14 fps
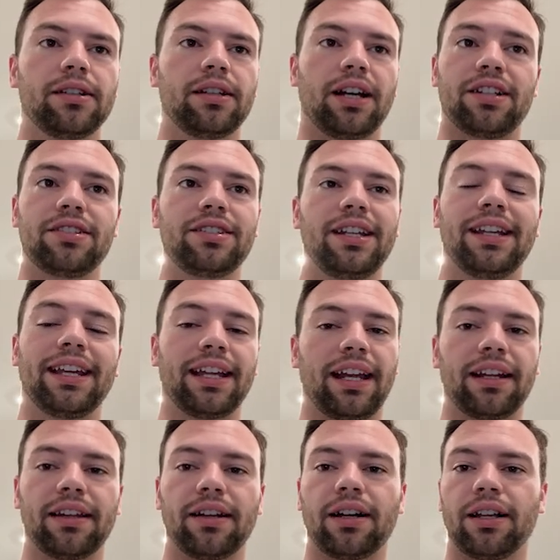I just need to
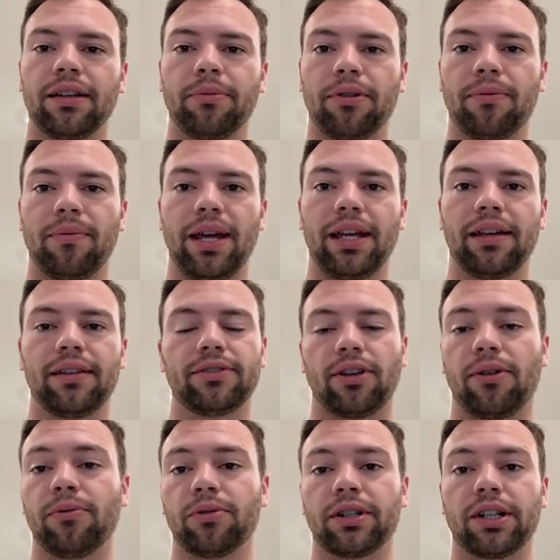connect it all up with Make.
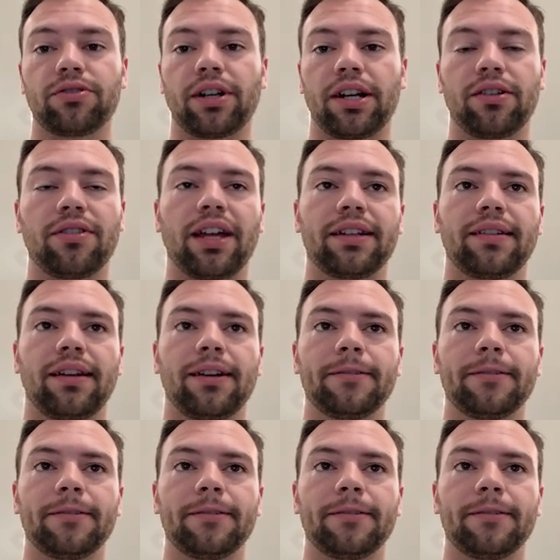So we're gonna try to do that today.